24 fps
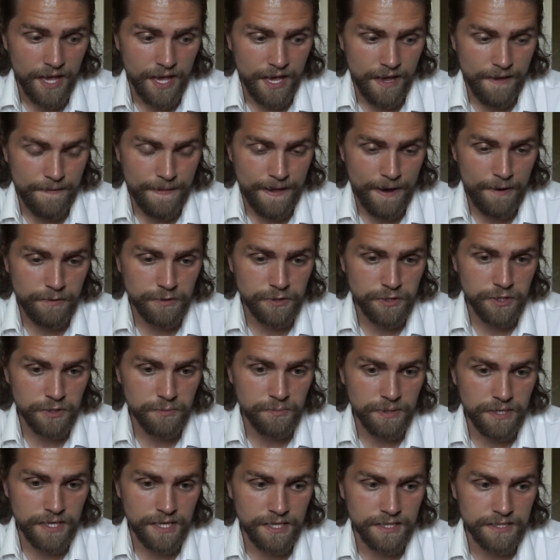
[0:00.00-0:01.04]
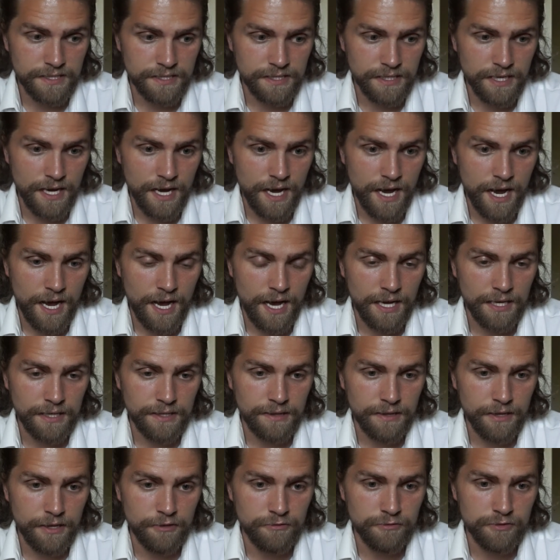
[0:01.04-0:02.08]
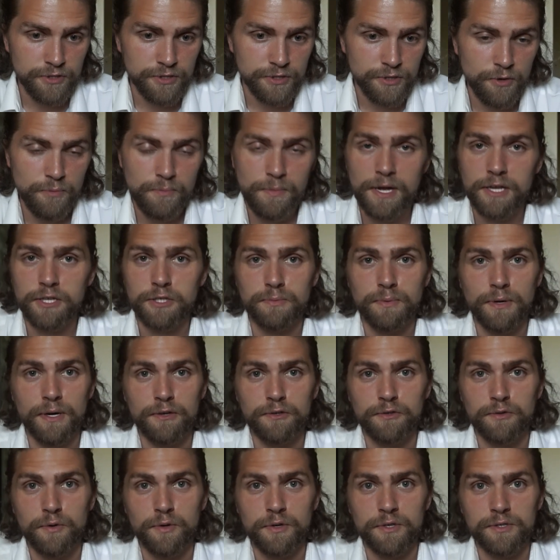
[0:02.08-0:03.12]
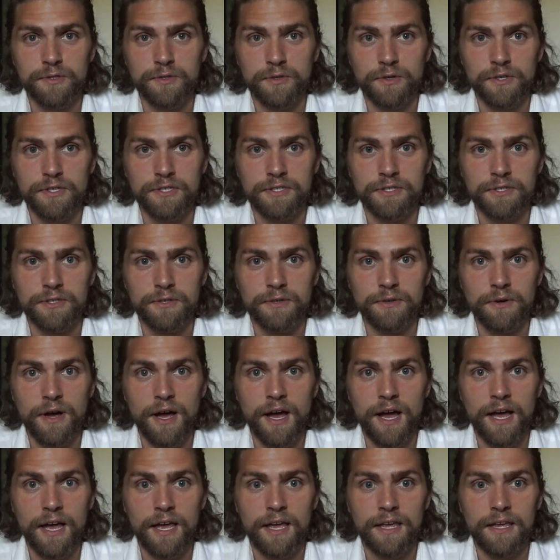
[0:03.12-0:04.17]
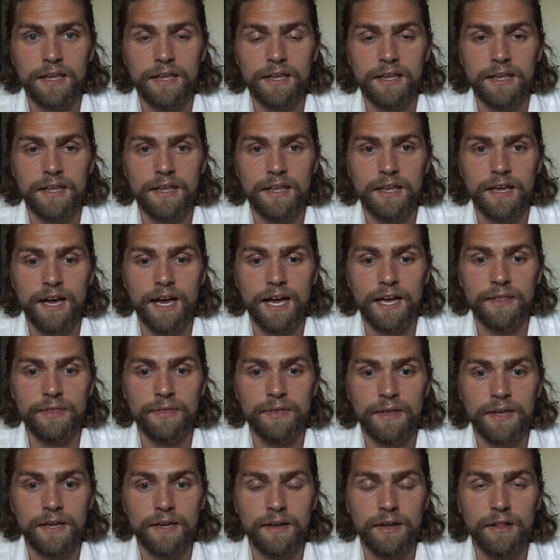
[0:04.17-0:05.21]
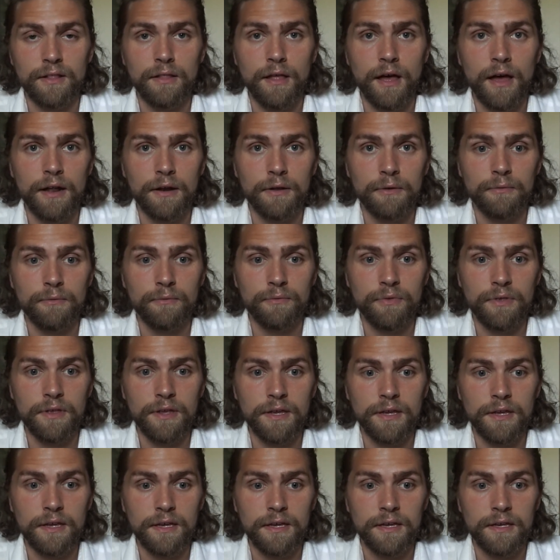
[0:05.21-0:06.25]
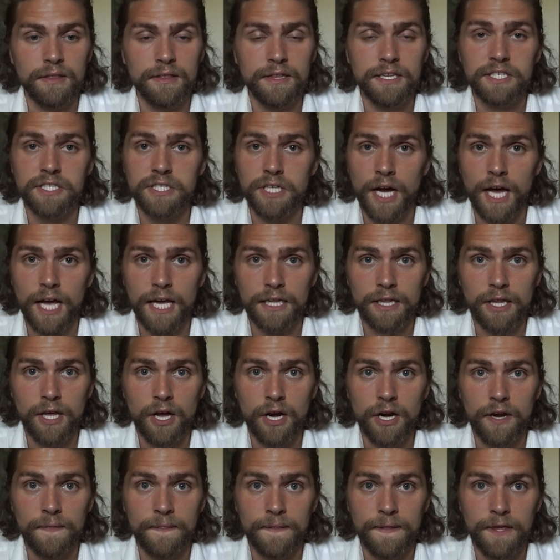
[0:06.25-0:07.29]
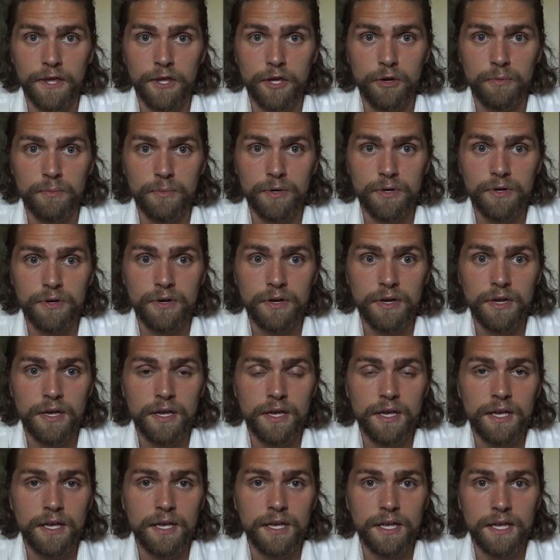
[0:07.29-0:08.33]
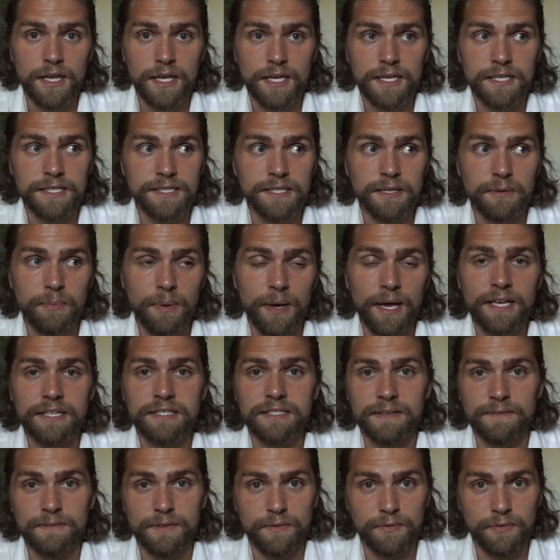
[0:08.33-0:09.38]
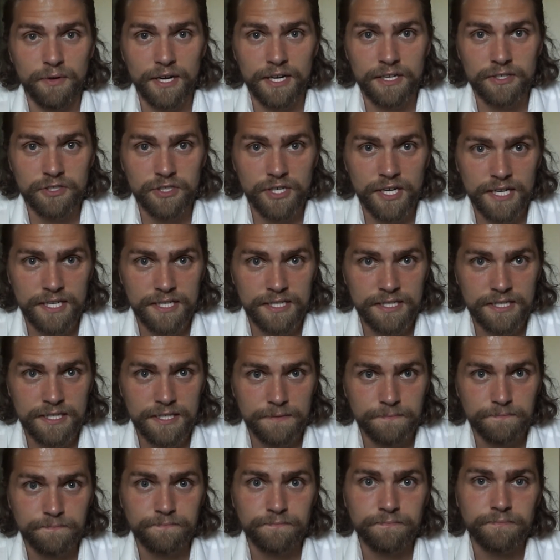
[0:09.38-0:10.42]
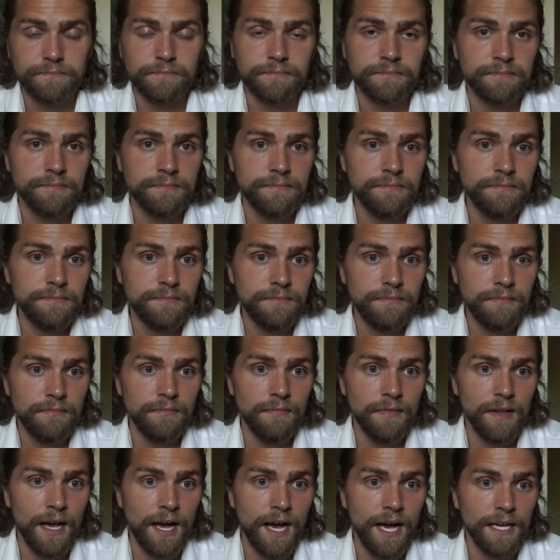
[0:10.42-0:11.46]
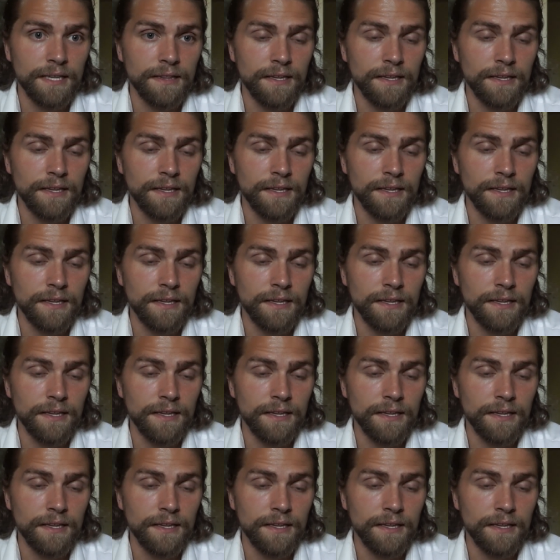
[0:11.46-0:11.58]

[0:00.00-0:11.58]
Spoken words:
and that was just because I love so much about Toy Story 2. I think a lot of the dialogue and the humor is the best of the franchise. I